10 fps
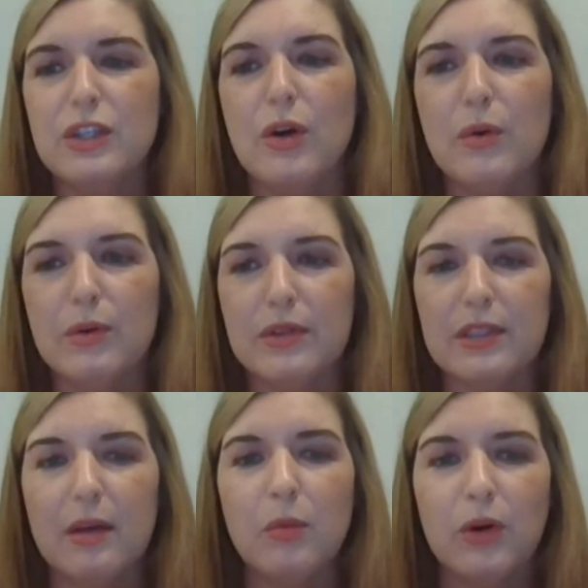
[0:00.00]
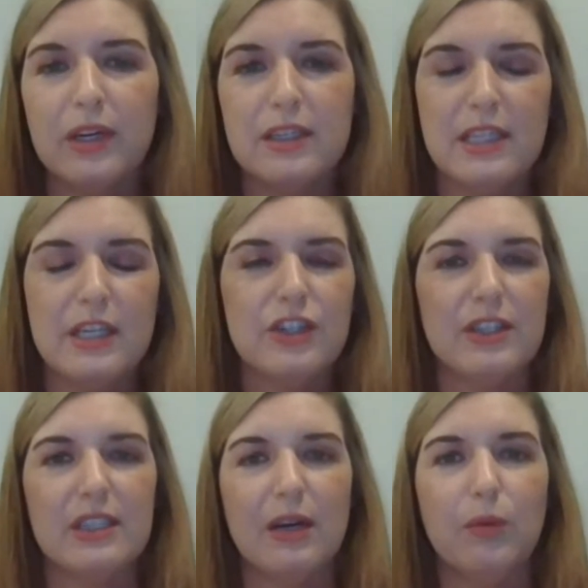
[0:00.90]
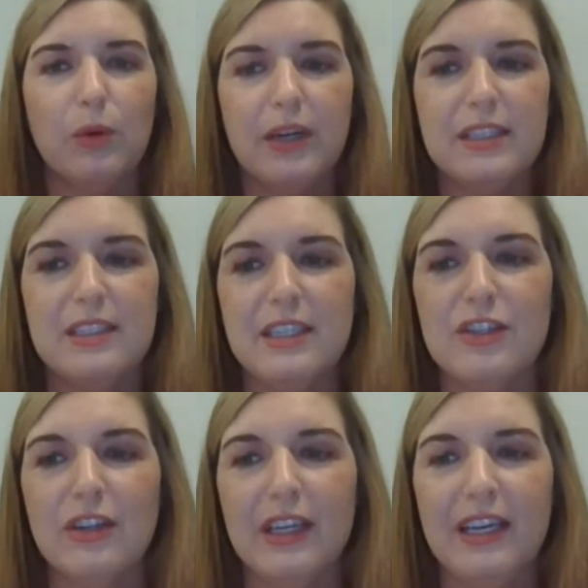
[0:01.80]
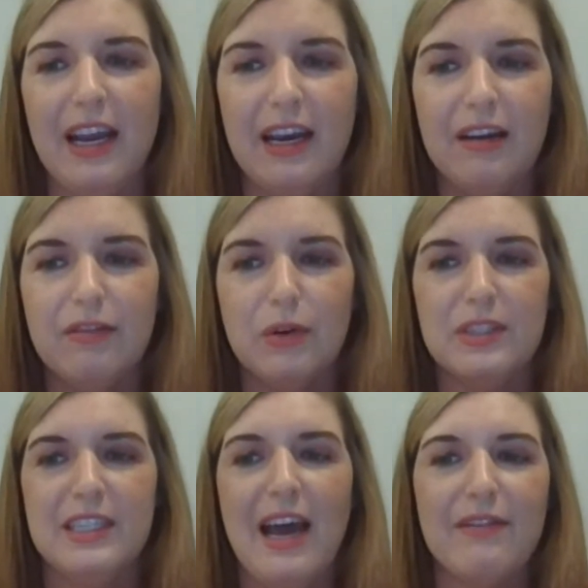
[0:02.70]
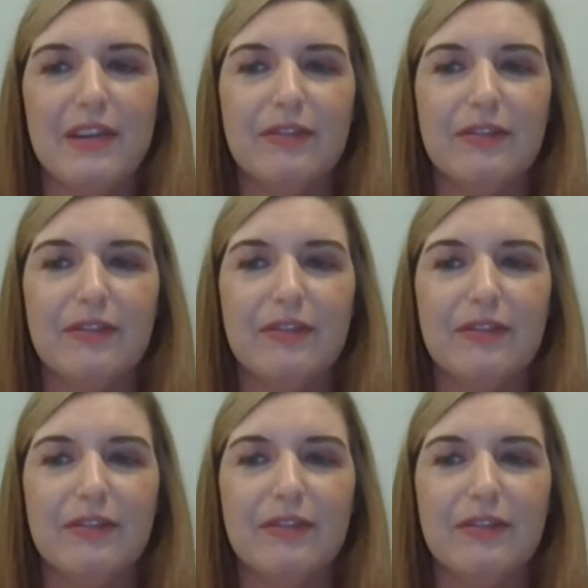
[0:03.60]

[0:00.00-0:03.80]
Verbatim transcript: So some organizations that weren't as digitally native or savvy,